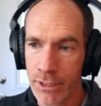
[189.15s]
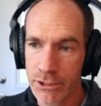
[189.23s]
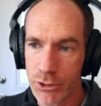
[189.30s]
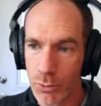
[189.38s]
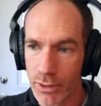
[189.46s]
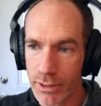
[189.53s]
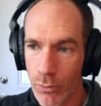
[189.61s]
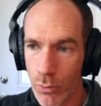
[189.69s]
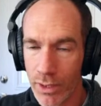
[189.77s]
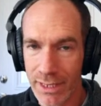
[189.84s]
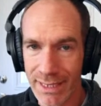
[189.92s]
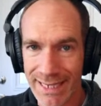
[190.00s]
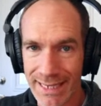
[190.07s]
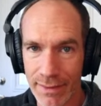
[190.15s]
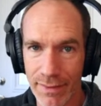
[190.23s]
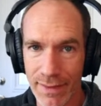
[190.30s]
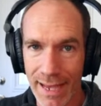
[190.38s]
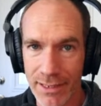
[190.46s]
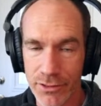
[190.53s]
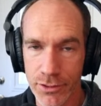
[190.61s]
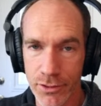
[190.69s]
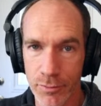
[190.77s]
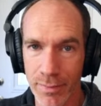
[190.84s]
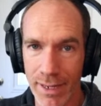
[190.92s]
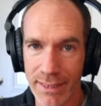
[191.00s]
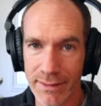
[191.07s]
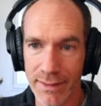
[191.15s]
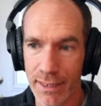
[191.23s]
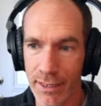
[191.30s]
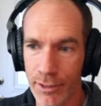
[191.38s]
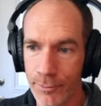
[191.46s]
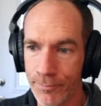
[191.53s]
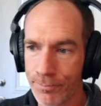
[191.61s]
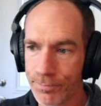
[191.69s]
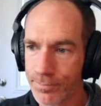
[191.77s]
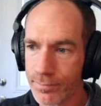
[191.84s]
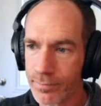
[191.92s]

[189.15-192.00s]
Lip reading: So we're going to want to get that turned back down.